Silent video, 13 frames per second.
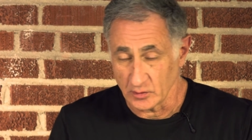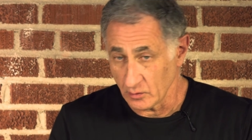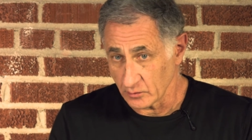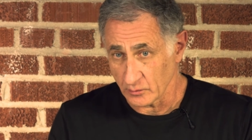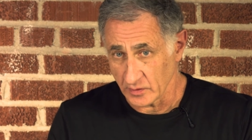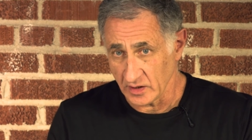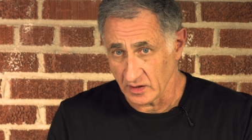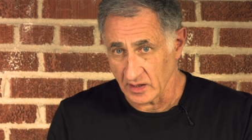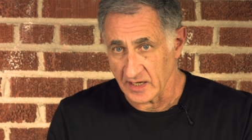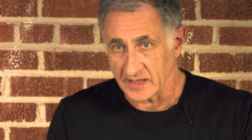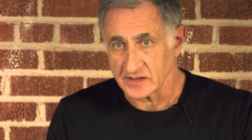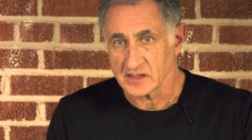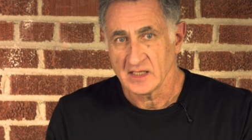don't
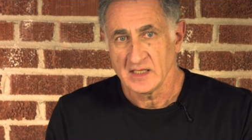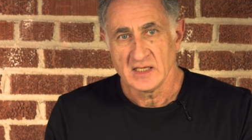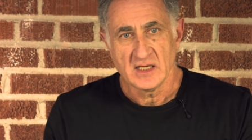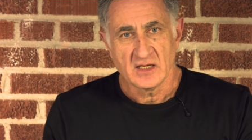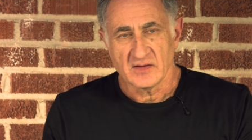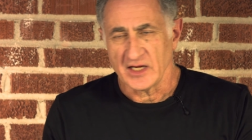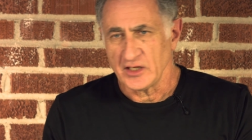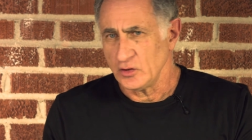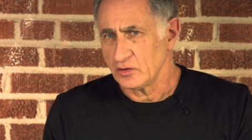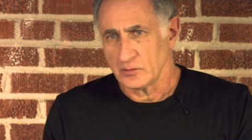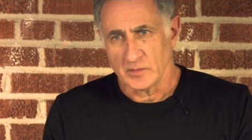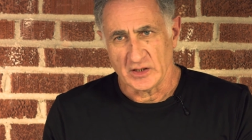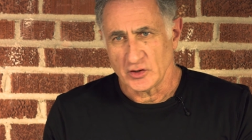realize that
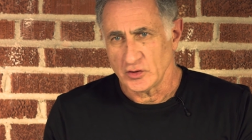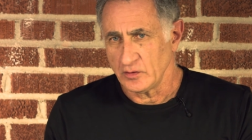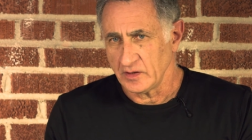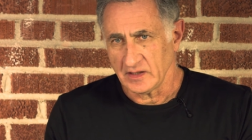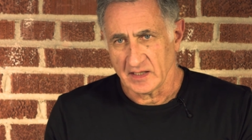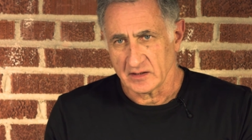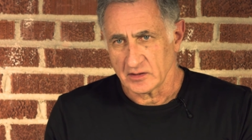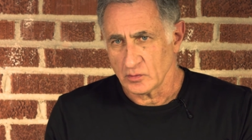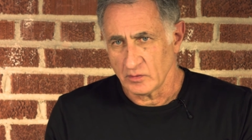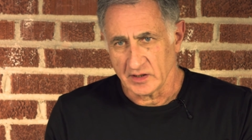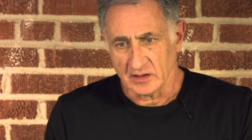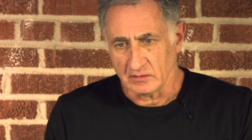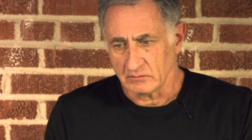you could be shooting at
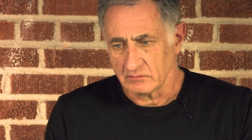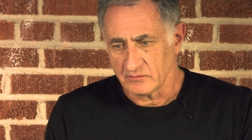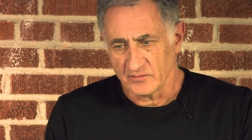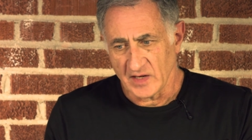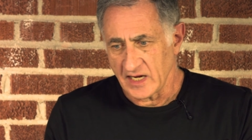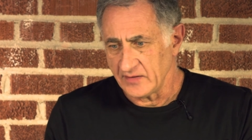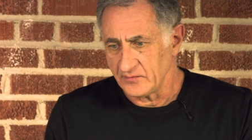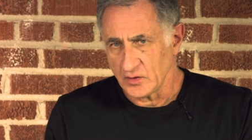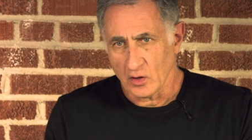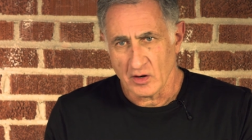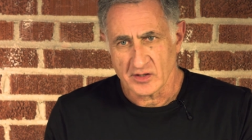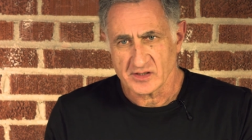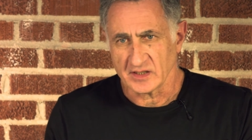25
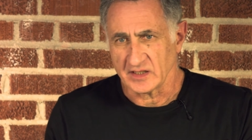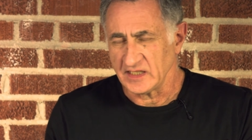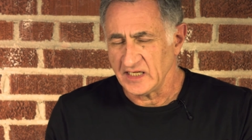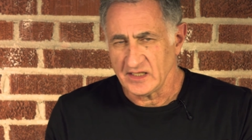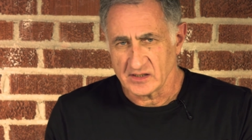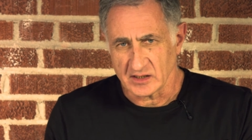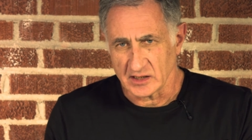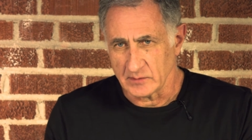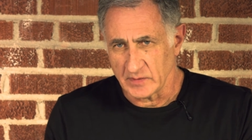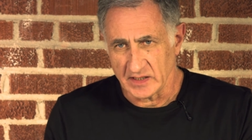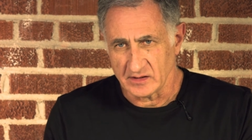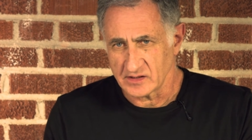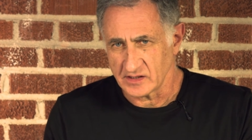yards and
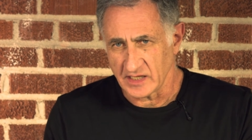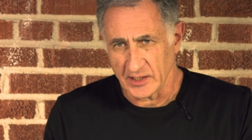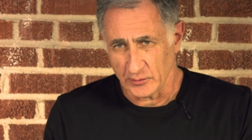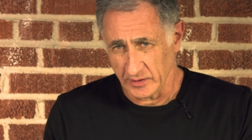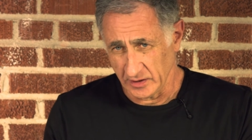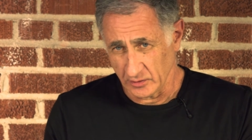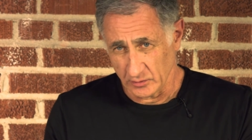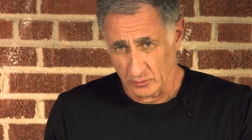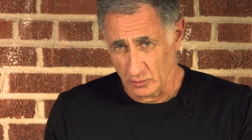easily be centering a